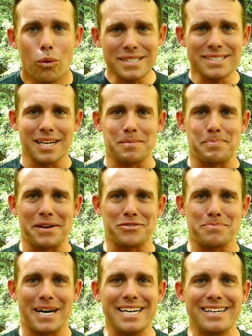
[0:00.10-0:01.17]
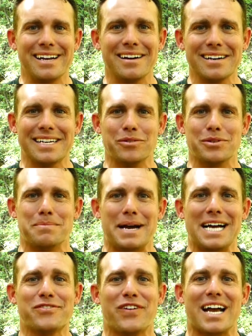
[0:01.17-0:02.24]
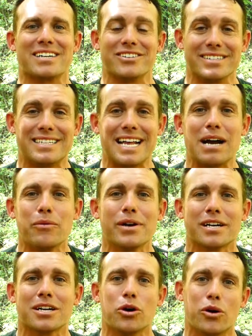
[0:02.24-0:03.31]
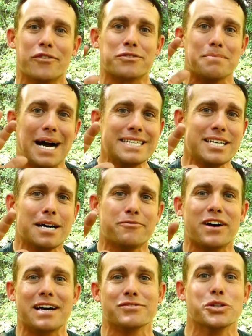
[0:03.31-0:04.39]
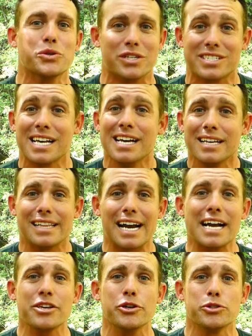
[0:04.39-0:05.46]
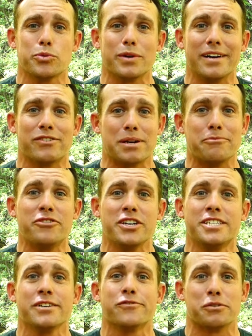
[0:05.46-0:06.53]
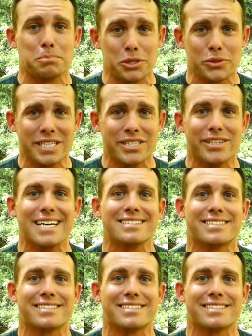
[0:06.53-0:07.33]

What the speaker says: What's up, everybody? Derek here with the Bass Factory, and today I wanted to go over my top 5 lures that I use whenever I'm fishing for bluegill and